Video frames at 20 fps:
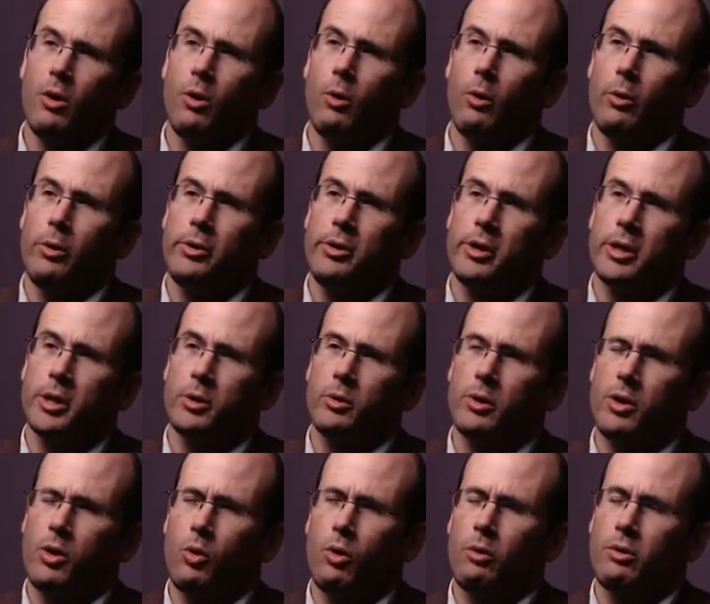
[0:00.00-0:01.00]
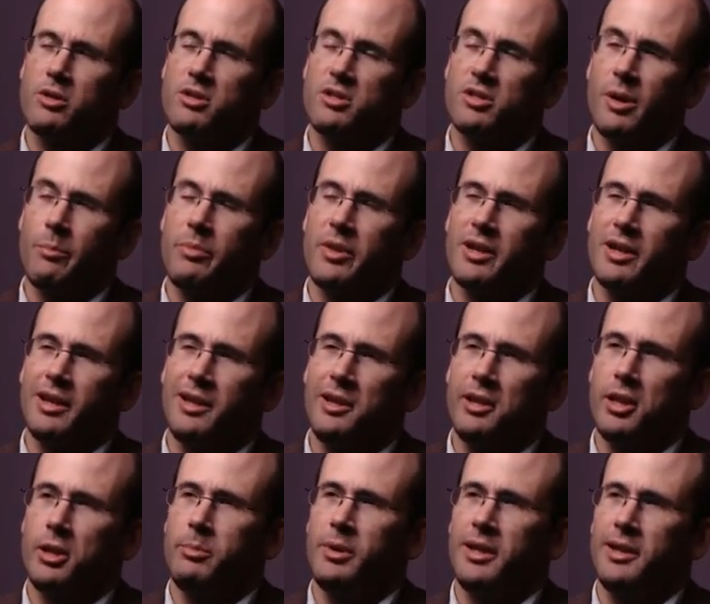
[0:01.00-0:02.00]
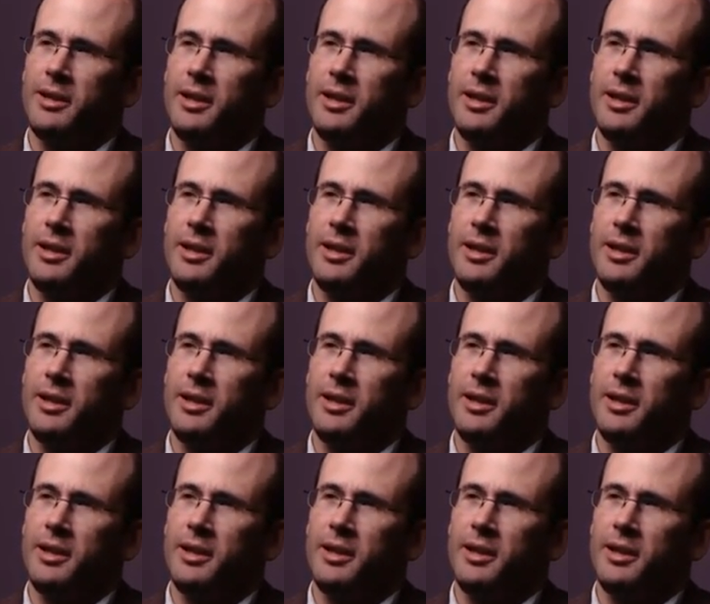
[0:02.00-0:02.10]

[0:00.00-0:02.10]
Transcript: Or are you going to record something a little bit